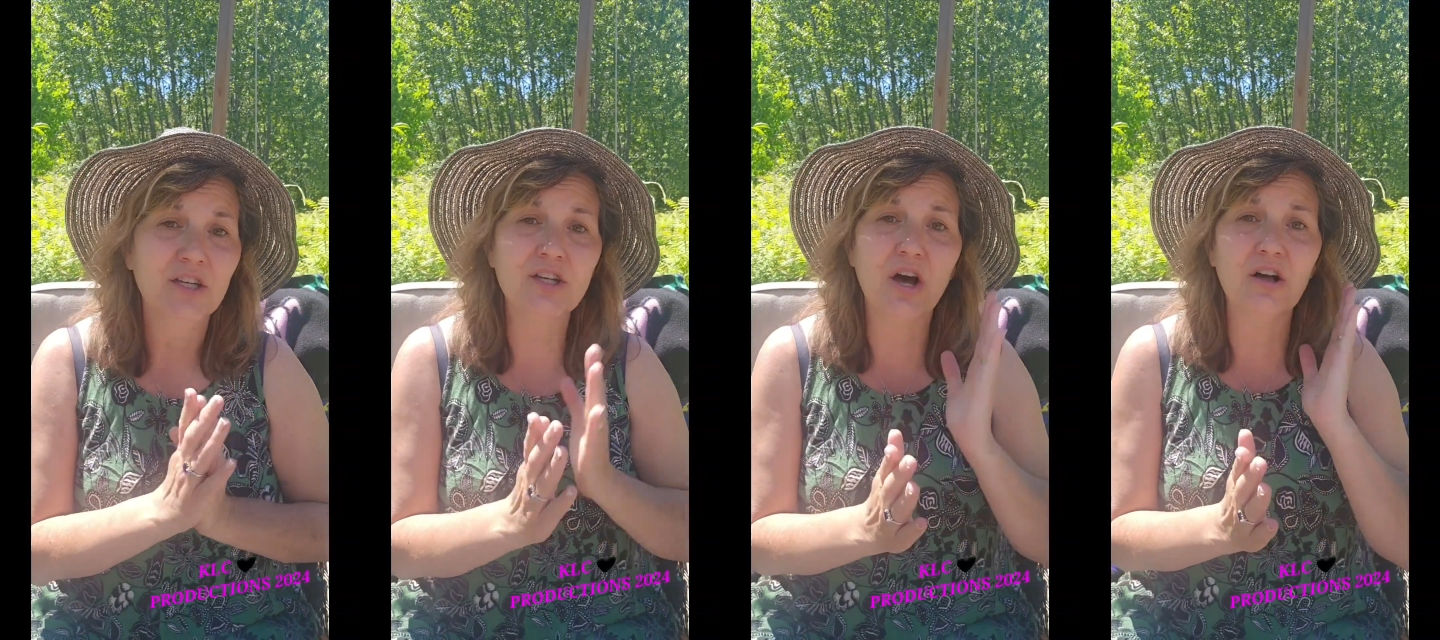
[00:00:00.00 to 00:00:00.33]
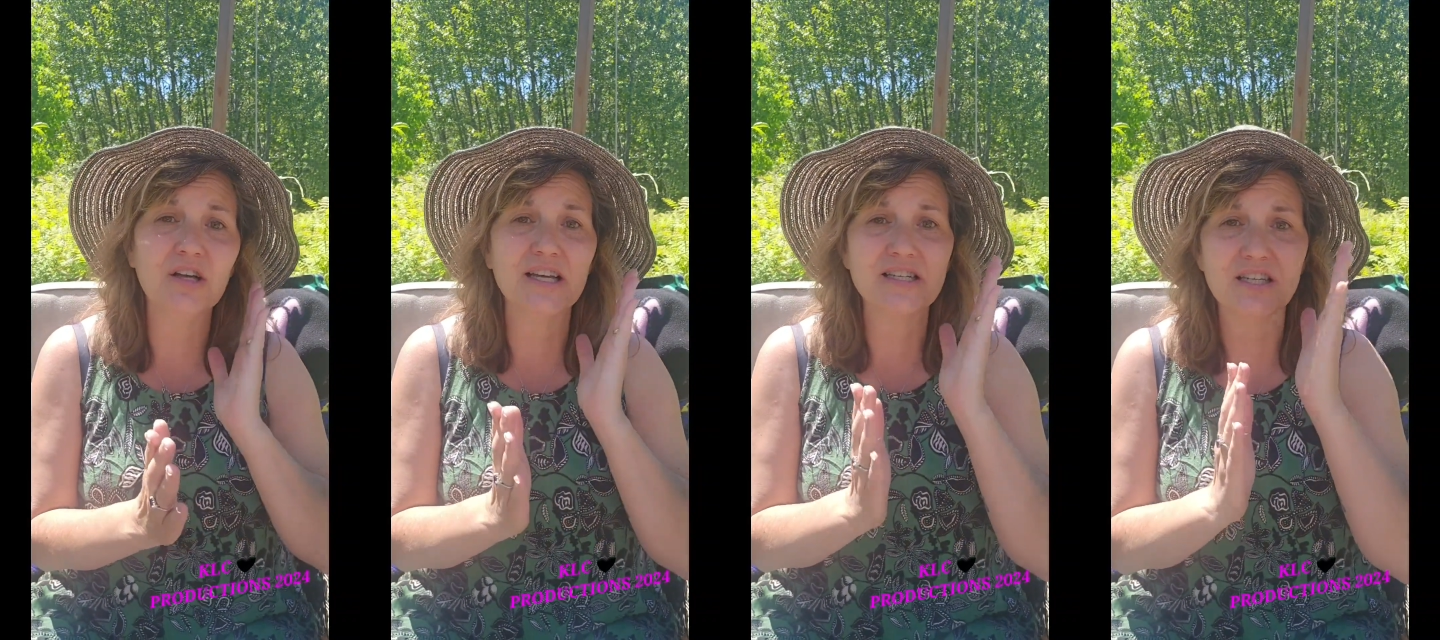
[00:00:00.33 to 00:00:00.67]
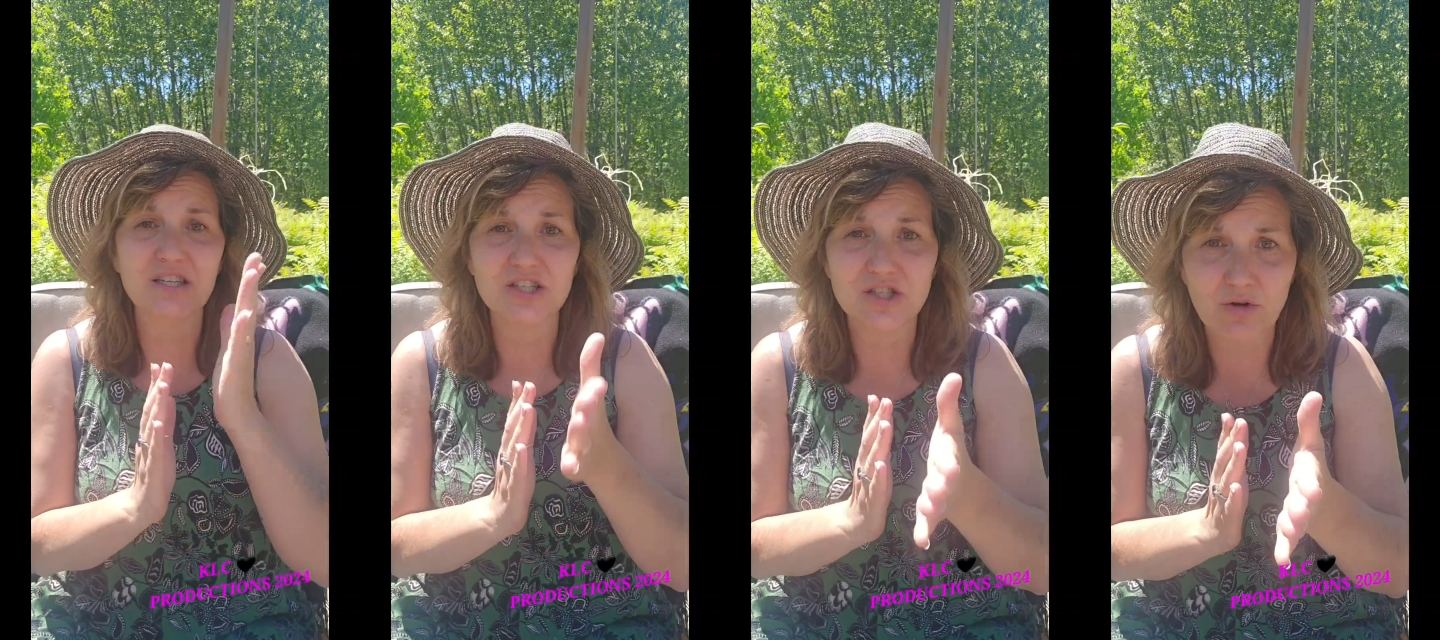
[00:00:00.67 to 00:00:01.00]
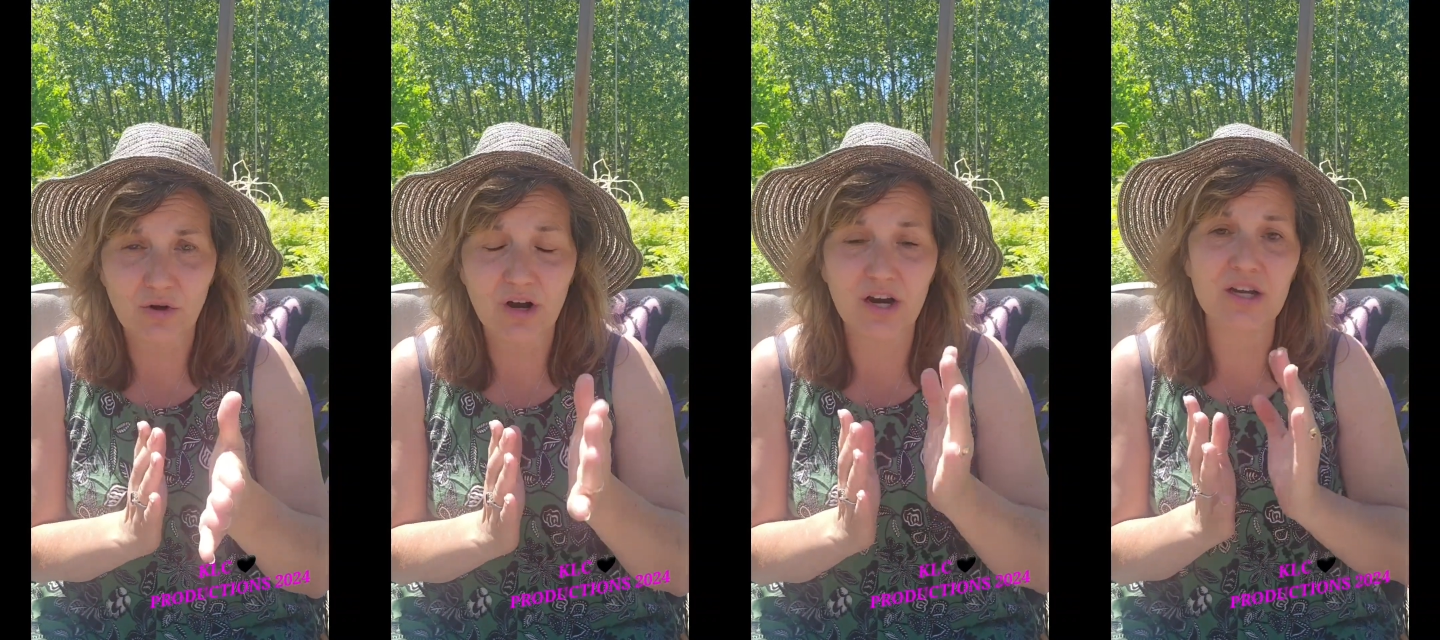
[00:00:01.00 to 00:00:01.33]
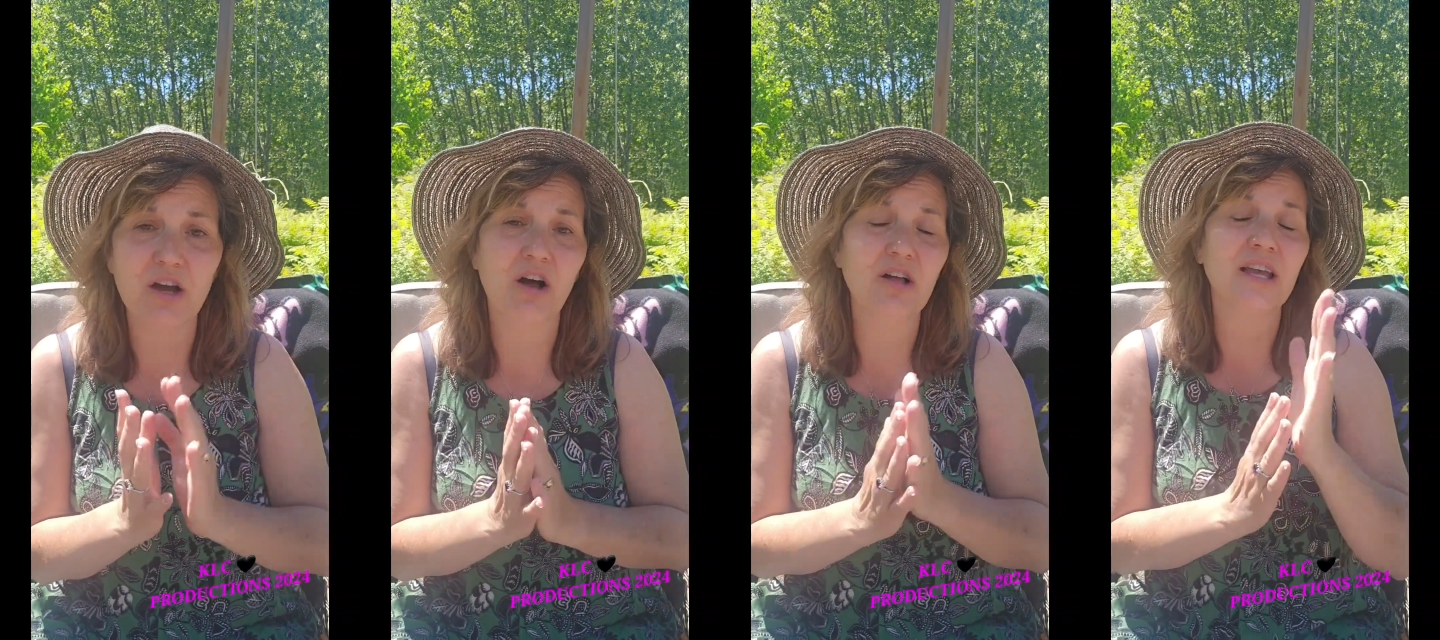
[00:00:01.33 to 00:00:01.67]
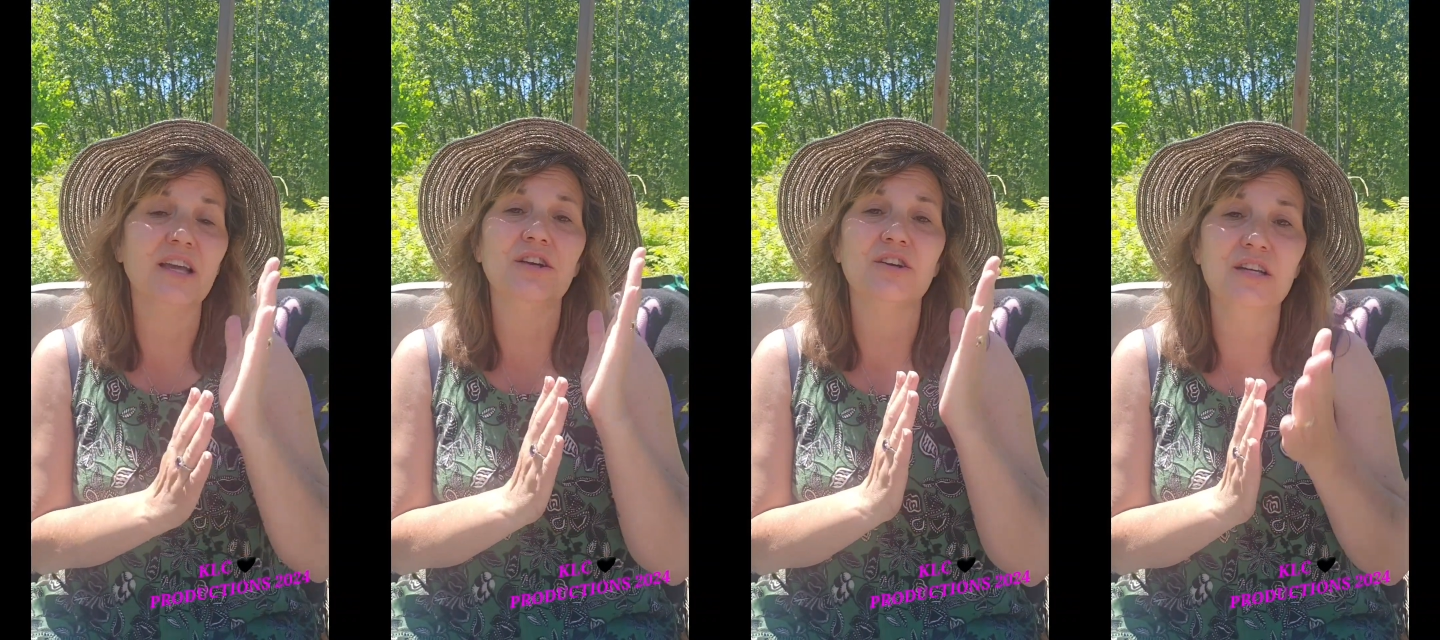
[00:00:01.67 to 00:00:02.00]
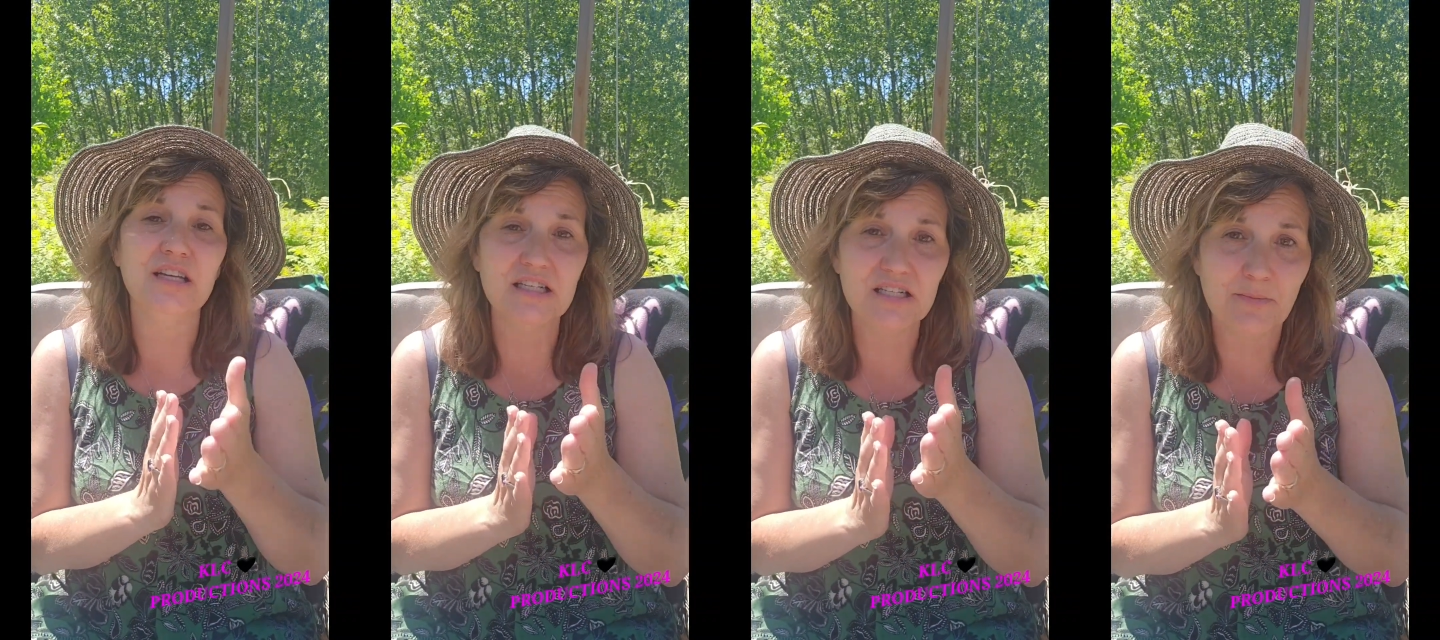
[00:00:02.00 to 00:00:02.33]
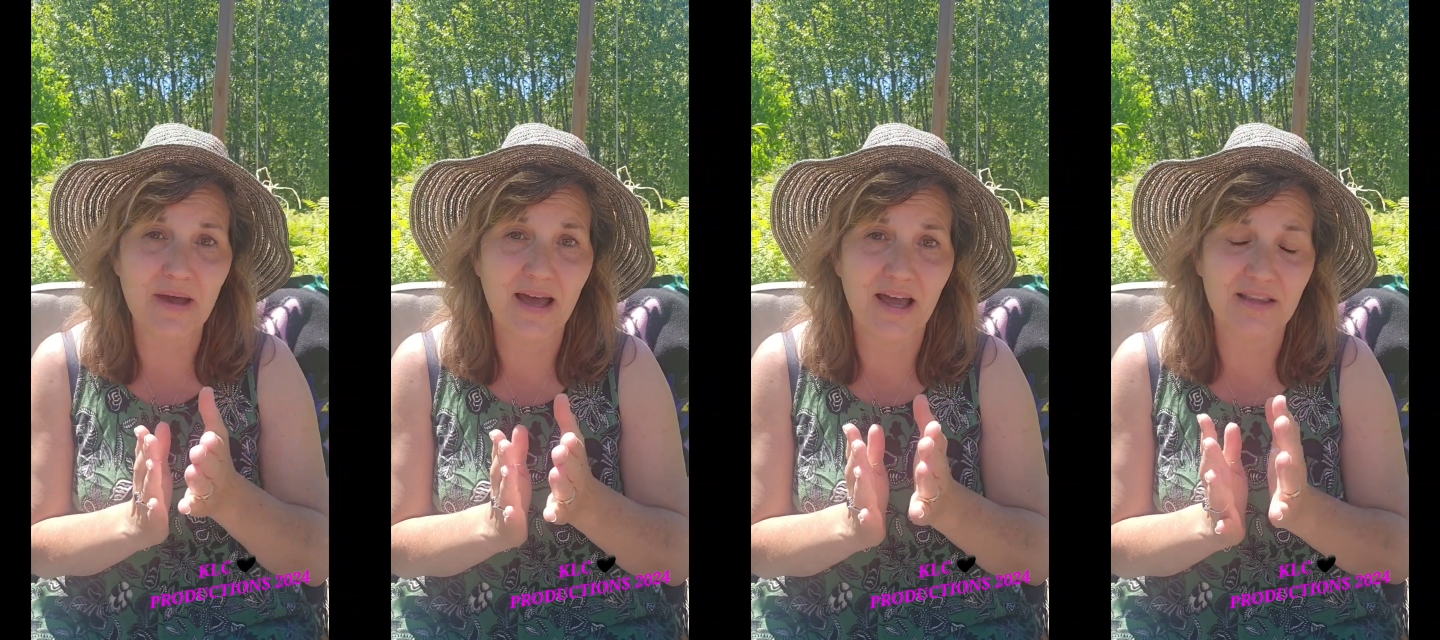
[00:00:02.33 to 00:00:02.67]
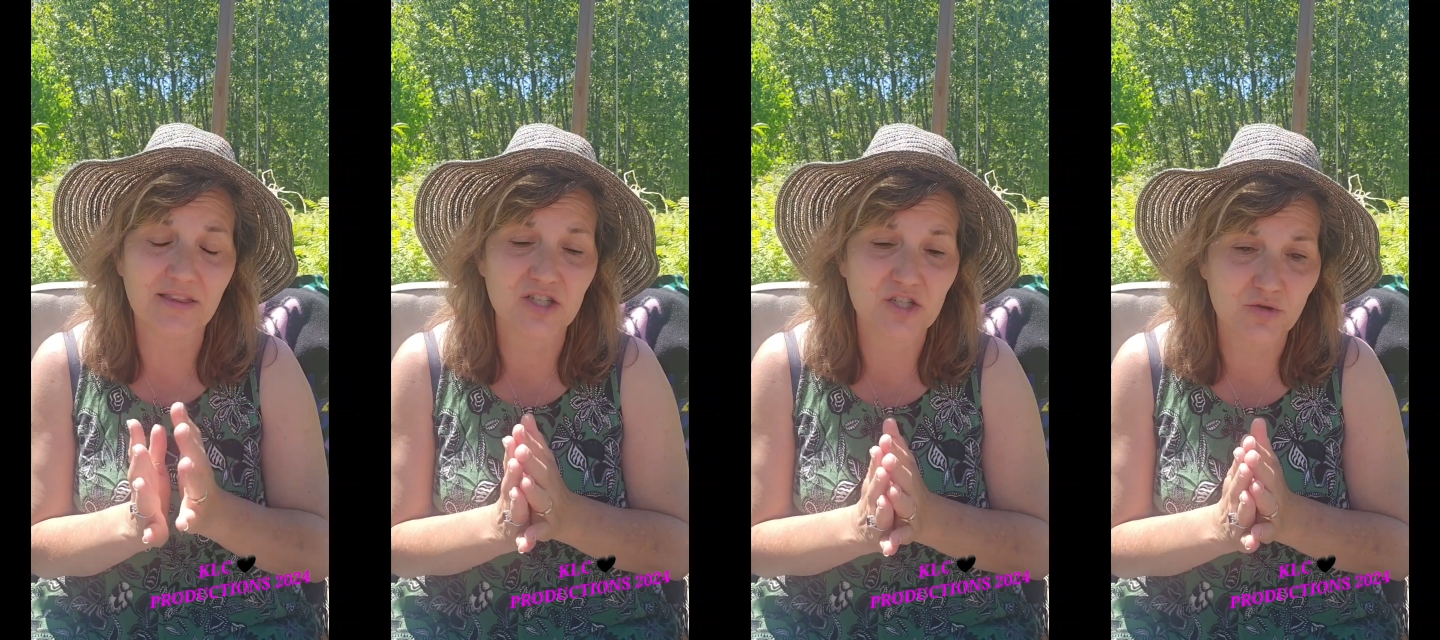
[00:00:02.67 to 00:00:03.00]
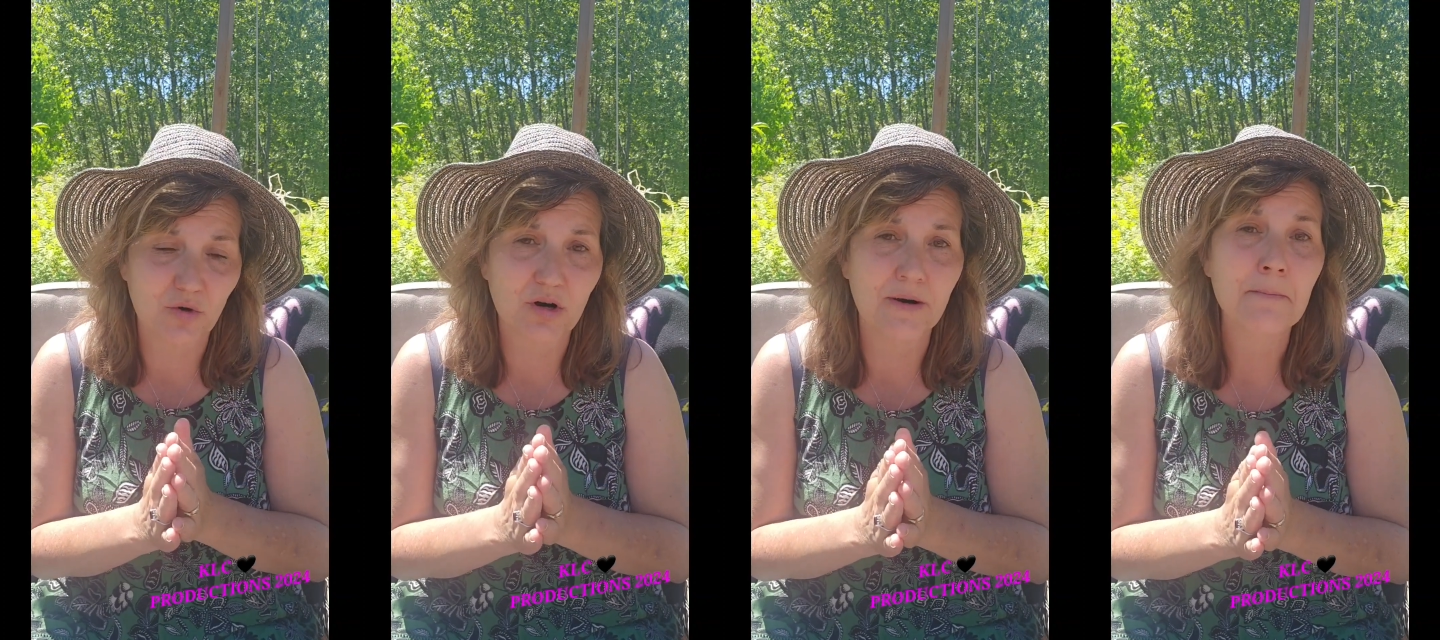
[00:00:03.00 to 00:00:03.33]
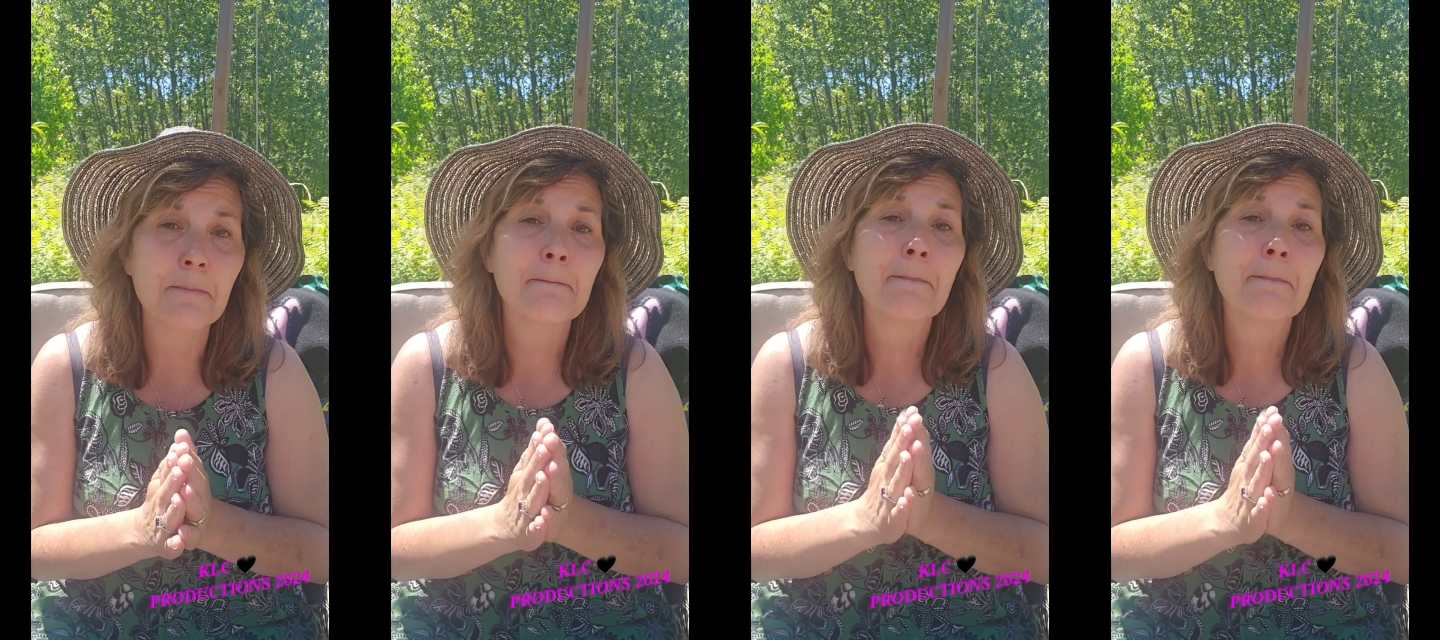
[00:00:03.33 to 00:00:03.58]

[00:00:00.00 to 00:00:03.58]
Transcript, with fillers: Y'all get to the store. Y'all get your needs met at the store.